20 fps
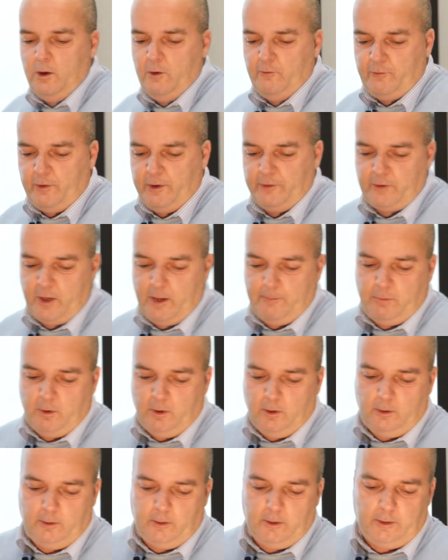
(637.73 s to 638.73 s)
for
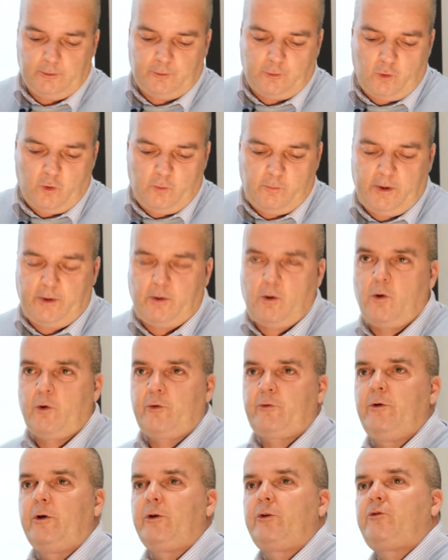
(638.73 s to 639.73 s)
example, thoroughbred
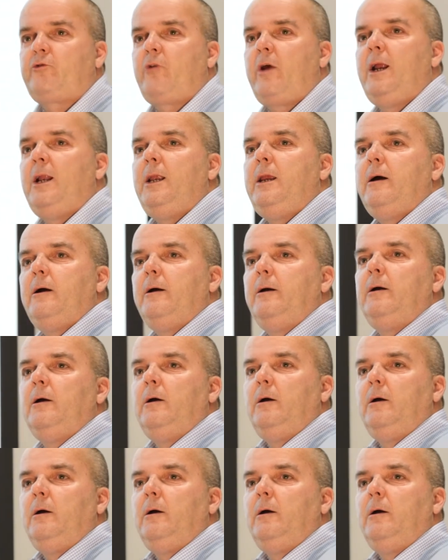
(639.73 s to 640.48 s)
horse in Australia